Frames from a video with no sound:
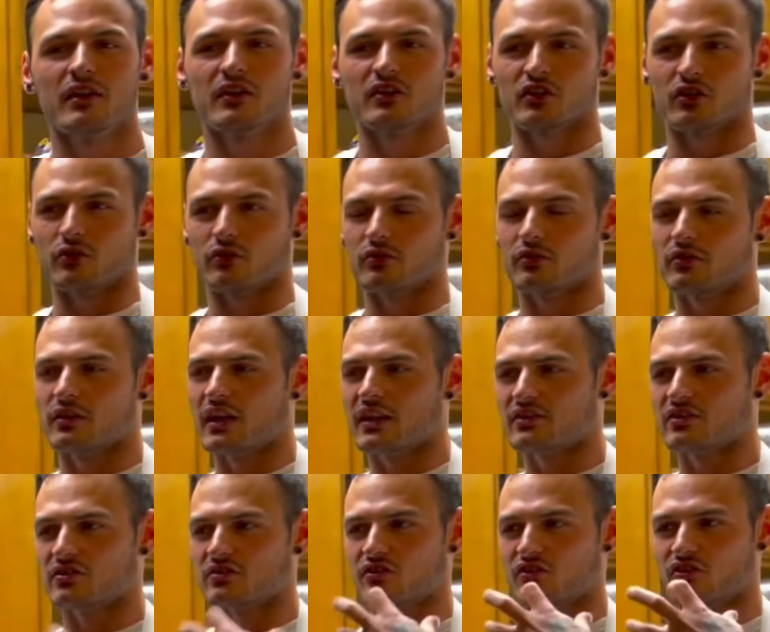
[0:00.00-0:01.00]
So you
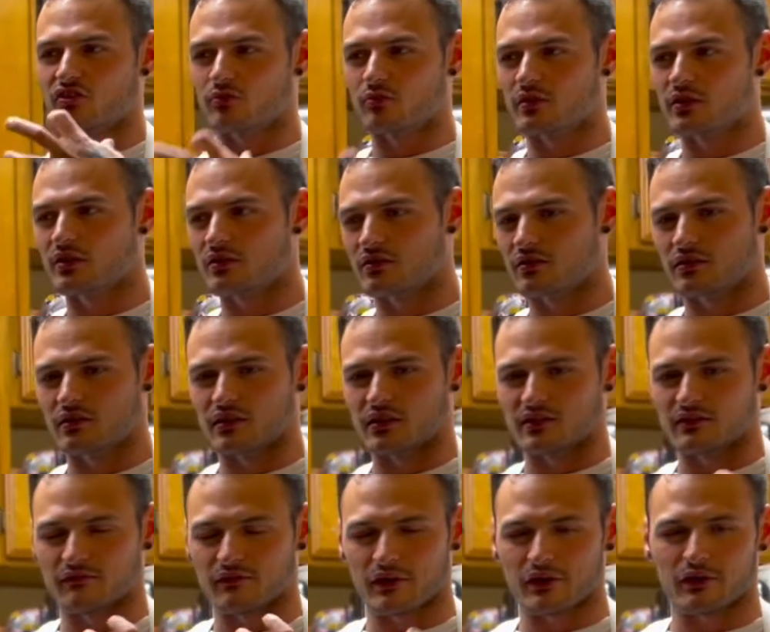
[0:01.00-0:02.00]
taste a little sweet,
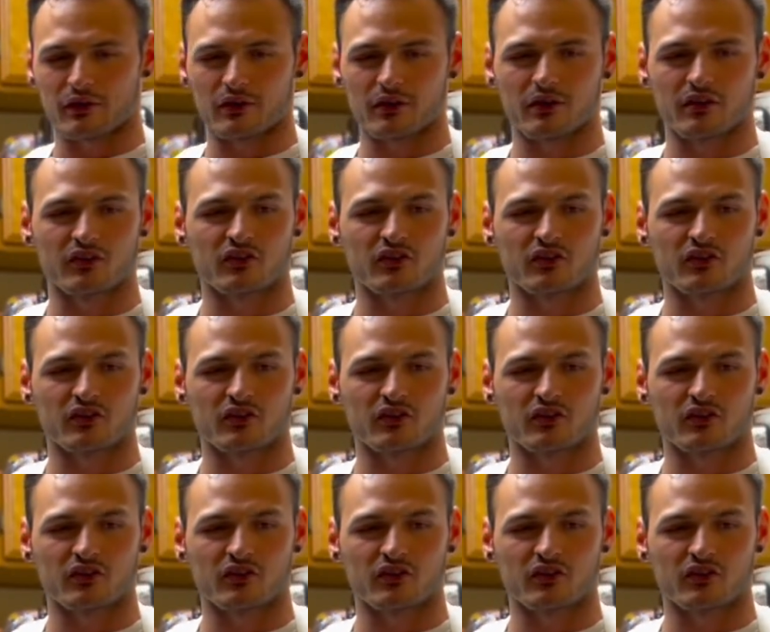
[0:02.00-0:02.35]
it's very good.